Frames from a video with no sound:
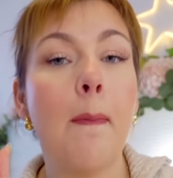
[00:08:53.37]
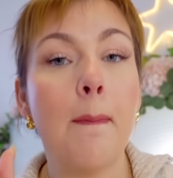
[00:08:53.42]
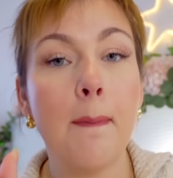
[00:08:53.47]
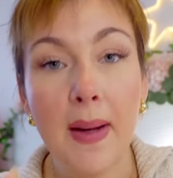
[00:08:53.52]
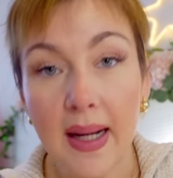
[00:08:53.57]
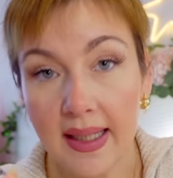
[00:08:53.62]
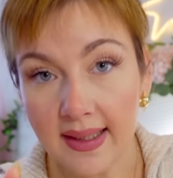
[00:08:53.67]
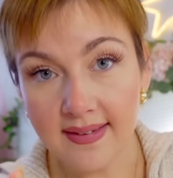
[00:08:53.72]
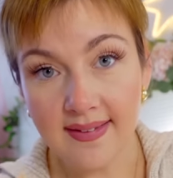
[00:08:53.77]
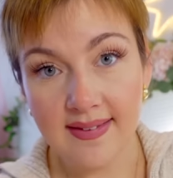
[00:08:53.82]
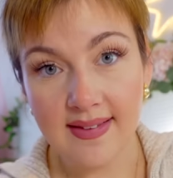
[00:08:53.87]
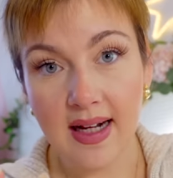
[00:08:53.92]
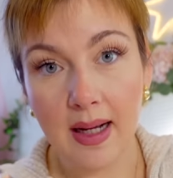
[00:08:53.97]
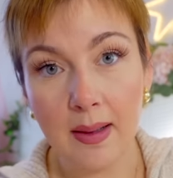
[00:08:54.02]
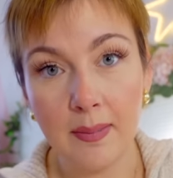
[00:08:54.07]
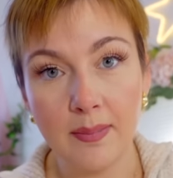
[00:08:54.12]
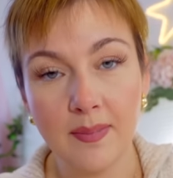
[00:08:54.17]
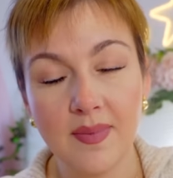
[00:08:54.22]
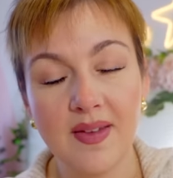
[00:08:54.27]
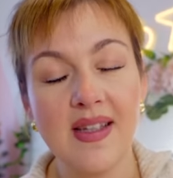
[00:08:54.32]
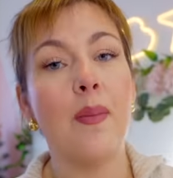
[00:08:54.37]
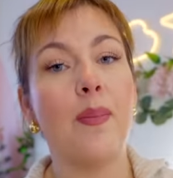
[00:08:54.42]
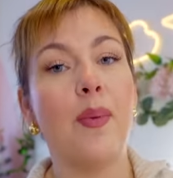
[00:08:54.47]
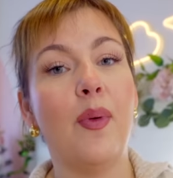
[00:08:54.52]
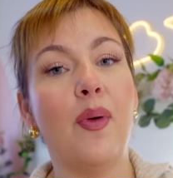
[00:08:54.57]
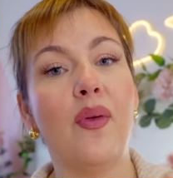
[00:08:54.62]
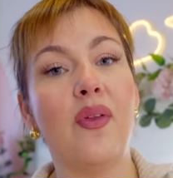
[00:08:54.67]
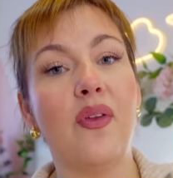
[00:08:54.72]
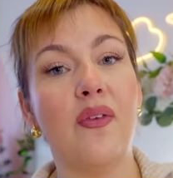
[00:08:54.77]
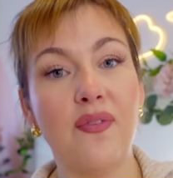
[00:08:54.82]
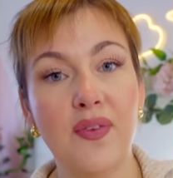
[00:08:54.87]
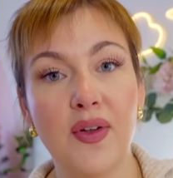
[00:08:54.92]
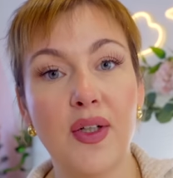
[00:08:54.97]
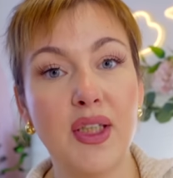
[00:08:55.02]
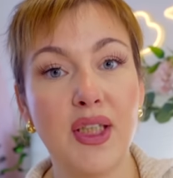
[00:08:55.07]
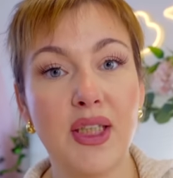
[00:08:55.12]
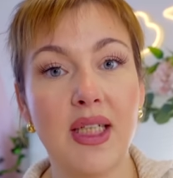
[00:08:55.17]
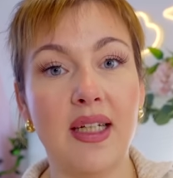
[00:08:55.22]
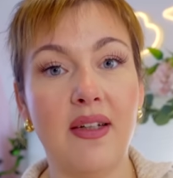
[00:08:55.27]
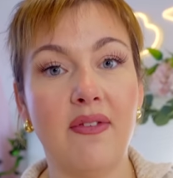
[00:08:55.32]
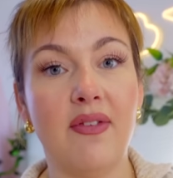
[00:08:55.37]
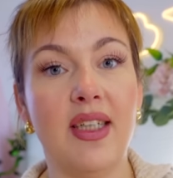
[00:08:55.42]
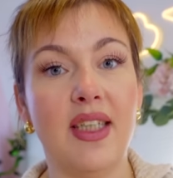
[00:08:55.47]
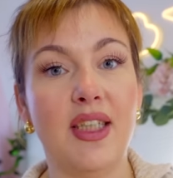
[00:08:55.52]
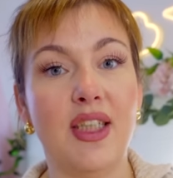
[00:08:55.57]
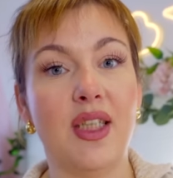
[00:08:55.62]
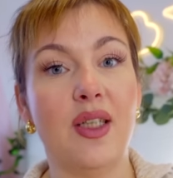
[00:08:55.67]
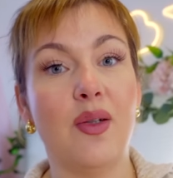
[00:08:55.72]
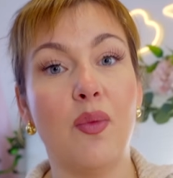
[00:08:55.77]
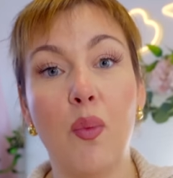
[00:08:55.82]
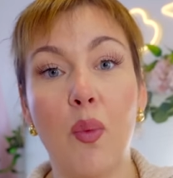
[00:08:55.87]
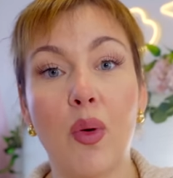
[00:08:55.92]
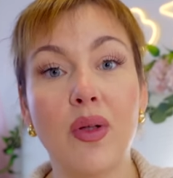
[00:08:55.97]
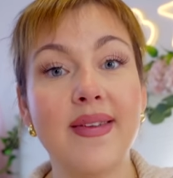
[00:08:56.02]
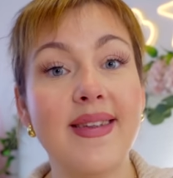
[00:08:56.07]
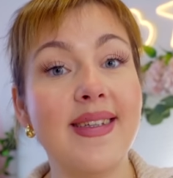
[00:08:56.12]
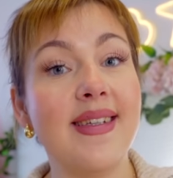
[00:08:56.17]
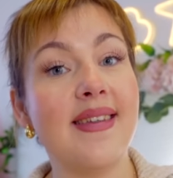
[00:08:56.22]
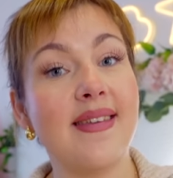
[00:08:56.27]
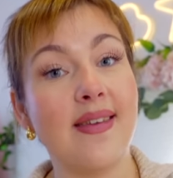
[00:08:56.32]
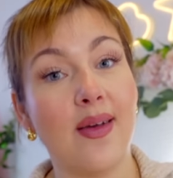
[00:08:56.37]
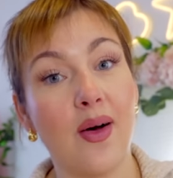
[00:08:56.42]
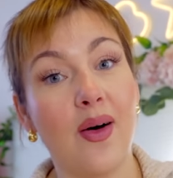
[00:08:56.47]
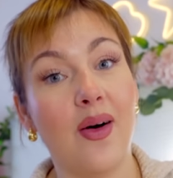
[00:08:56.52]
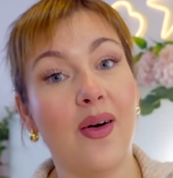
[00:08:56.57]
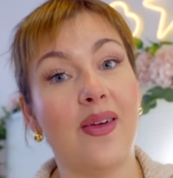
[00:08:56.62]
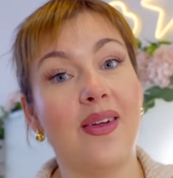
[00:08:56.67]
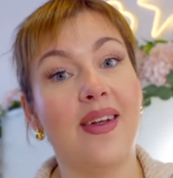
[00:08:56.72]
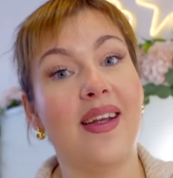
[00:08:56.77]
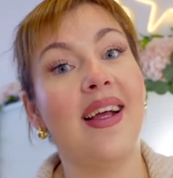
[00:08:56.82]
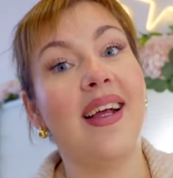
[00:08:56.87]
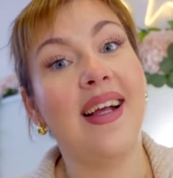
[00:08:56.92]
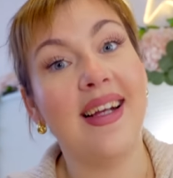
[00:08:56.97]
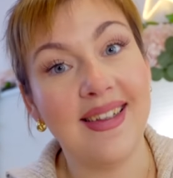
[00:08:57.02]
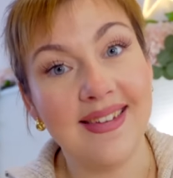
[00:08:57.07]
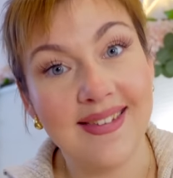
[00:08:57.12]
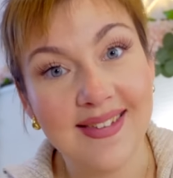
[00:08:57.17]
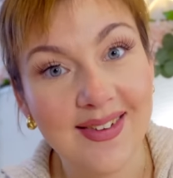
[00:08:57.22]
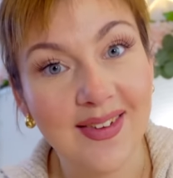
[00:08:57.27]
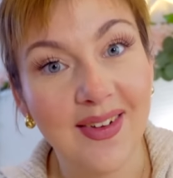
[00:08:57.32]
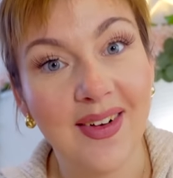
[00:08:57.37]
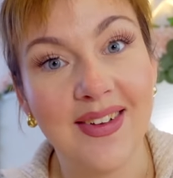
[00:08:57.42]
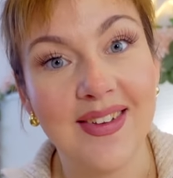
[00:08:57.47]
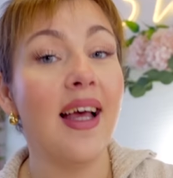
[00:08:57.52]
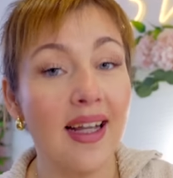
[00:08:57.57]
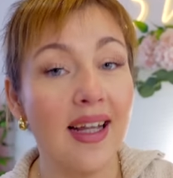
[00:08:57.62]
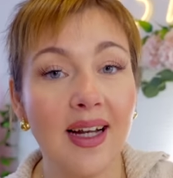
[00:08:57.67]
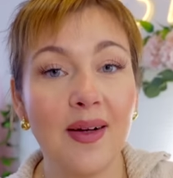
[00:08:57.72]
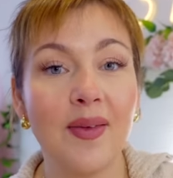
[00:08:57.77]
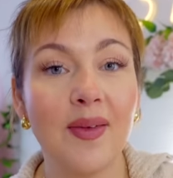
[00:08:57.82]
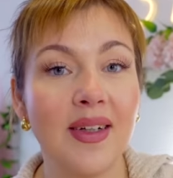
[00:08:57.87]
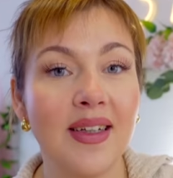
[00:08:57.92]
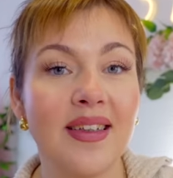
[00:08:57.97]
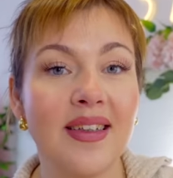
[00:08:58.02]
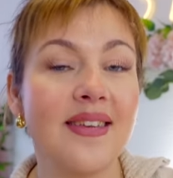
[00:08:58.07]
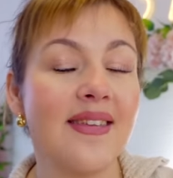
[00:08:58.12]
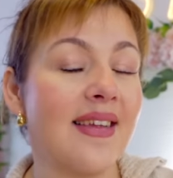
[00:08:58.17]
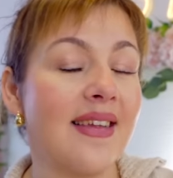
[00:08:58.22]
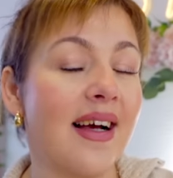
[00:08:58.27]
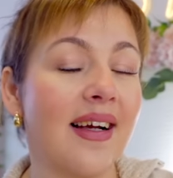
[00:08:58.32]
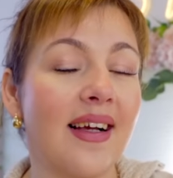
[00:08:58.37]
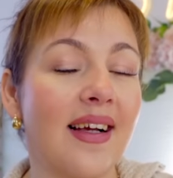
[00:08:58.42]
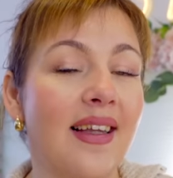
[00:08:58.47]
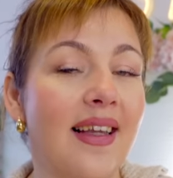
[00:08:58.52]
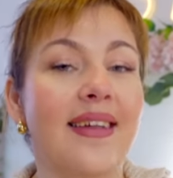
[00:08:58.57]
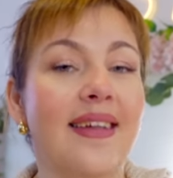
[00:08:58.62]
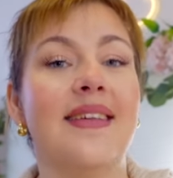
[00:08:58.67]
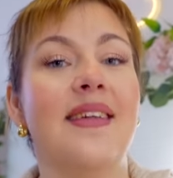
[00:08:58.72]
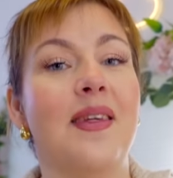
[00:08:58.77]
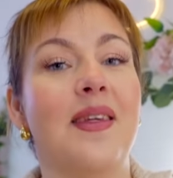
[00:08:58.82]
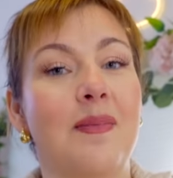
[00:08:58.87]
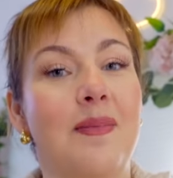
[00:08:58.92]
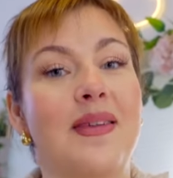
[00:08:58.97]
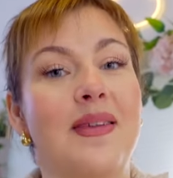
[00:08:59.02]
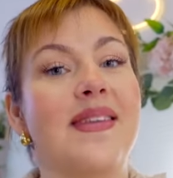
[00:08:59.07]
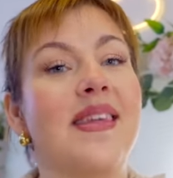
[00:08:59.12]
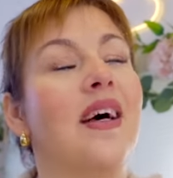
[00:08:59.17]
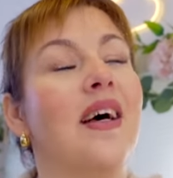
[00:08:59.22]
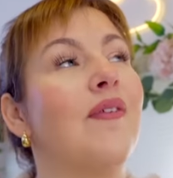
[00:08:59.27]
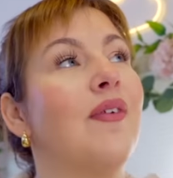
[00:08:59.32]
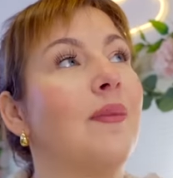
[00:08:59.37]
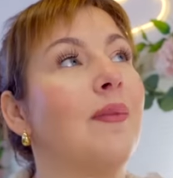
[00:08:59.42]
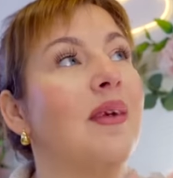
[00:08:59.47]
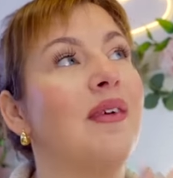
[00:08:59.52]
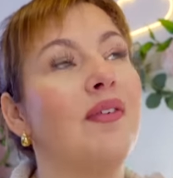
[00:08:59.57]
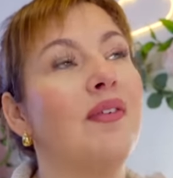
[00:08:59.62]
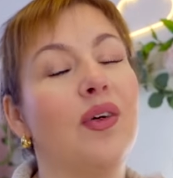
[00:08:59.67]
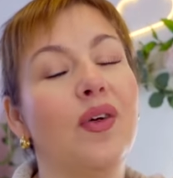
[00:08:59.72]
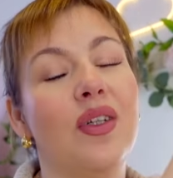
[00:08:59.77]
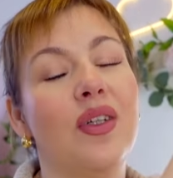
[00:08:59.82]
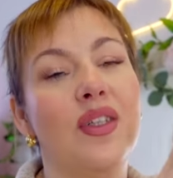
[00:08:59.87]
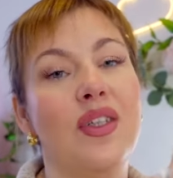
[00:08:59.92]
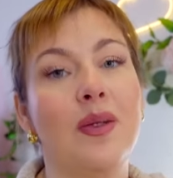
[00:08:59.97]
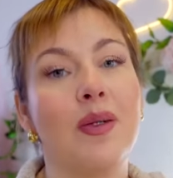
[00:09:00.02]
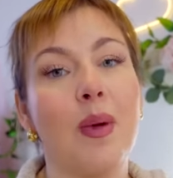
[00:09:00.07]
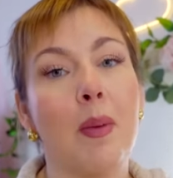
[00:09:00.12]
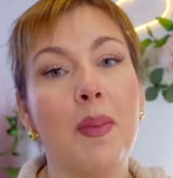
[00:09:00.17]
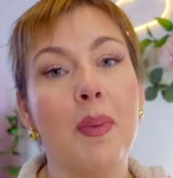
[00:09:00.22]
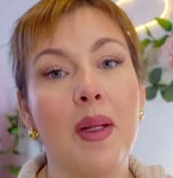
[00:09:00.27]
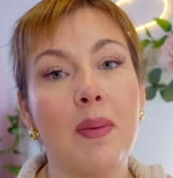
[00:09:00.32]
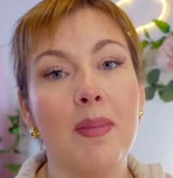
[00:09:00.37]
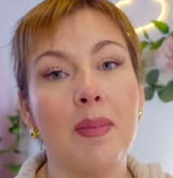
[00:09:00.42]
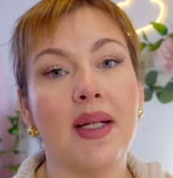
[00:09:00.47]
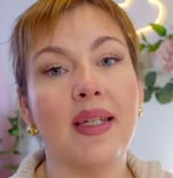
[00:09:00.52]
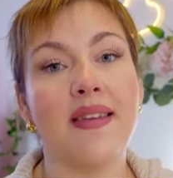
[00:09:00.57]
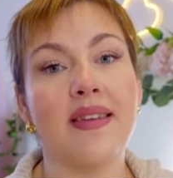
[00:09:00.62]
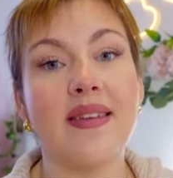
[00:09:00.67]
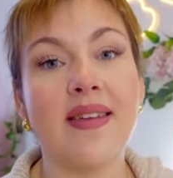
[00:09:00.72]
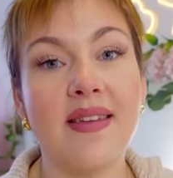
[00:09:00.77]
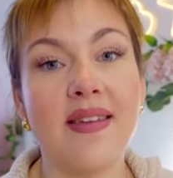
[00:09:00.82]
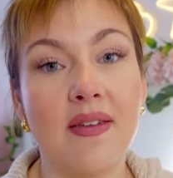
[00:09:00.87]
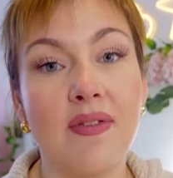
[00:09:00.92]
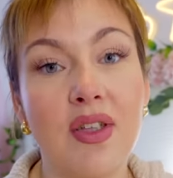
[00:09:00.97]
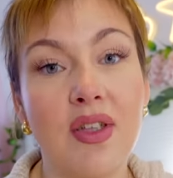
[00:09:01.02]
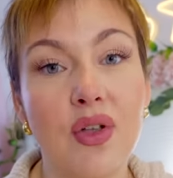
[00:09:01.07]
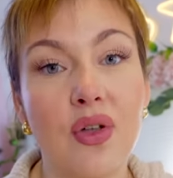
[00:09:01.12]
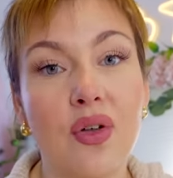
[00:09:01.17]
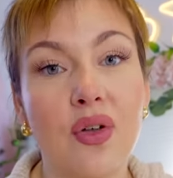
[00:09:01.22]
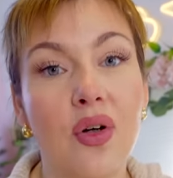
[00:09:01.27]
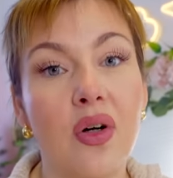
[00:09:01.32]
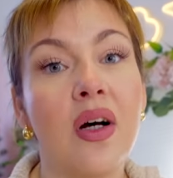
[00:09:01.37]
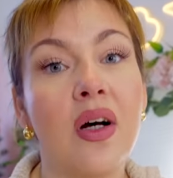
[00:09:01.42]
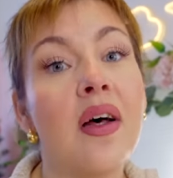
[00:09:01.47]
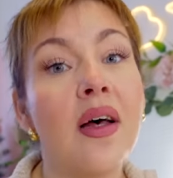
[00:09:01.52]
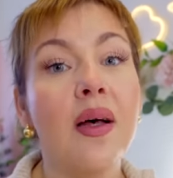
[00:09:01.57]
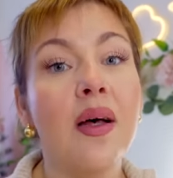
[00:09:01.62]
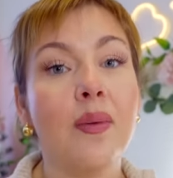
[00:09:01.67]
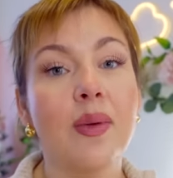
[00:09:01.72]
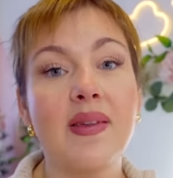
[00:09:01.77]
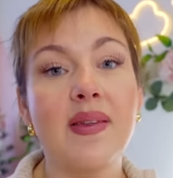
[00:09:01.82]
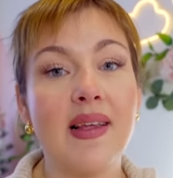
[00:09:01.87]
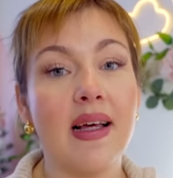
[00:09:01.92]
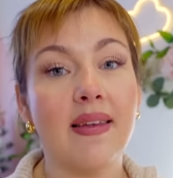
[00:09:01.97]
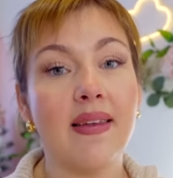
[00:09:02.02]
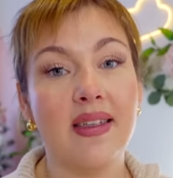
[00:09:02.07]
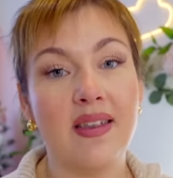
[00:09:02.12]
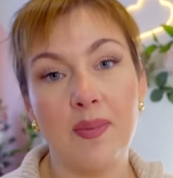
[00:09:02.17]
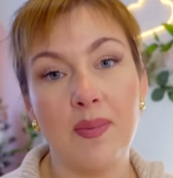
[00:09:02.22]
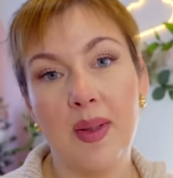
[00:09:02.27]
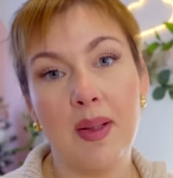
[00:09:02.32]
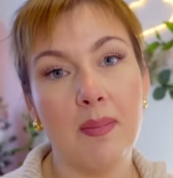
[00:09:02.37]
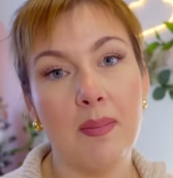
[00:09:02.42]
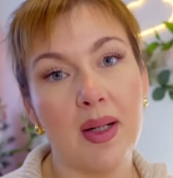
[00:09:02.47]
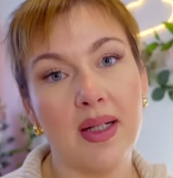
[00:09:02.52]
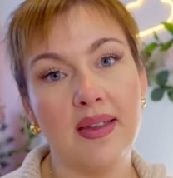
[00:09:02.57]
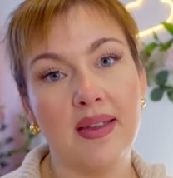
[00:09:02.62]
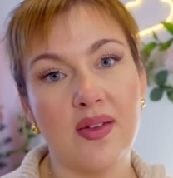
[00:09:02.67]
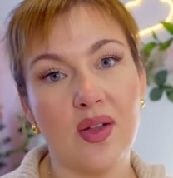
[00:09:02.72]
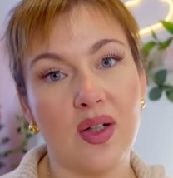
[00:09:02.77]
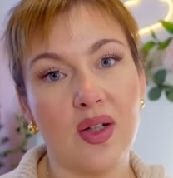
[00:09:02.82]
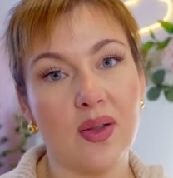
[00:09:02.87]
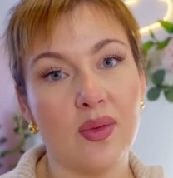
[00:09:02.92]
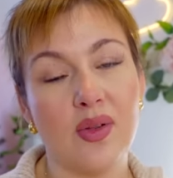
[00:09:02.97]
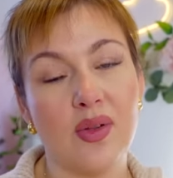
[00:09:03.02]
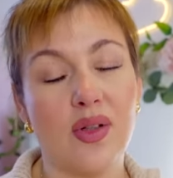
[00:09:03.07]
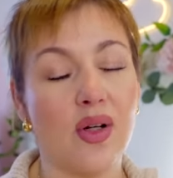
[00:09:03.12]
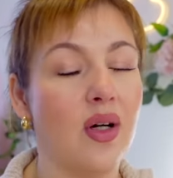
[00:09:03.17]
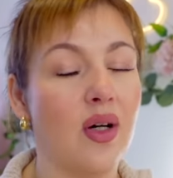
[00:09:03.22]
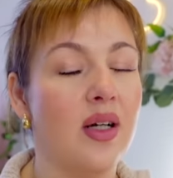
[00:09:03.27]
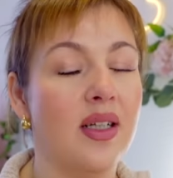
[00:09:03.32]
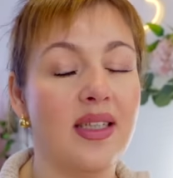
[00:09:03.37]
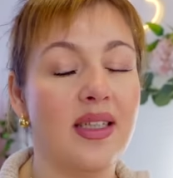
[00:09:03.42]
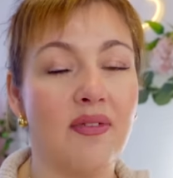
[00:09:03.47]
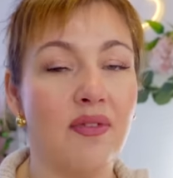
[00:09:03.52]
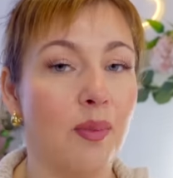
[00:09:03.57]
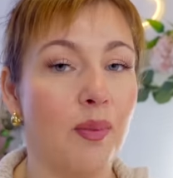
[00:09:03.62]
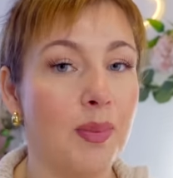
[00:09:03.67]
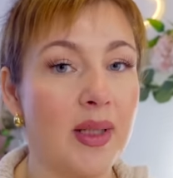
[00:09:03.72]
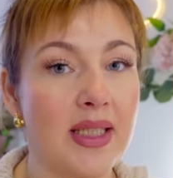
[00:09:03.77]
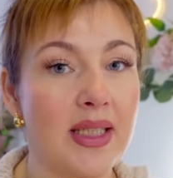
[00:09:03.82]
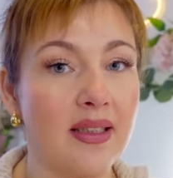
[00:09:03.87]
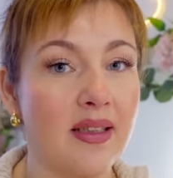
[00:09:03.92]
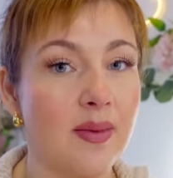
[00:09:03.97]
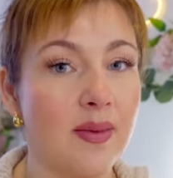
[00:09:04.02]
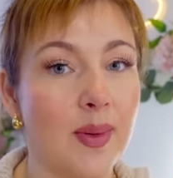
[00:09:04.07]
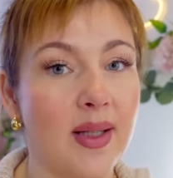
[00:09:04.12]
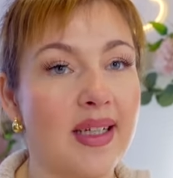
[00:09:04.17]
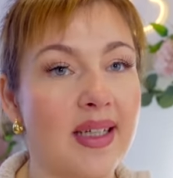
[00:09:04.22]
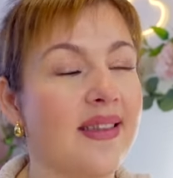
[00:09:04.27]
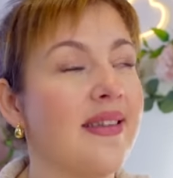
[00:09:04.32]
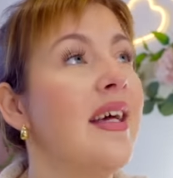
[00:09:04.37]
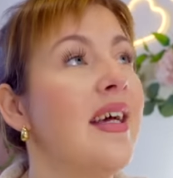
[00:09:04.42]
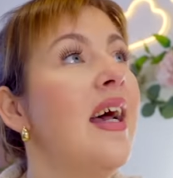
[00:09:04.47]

backstamped, but the first generation, once it's gone, it's gone. And I want to start collecting them myself. I'm even going to do my pin banners, because if you don't know, we sell these pin banners on our store and different pin displays,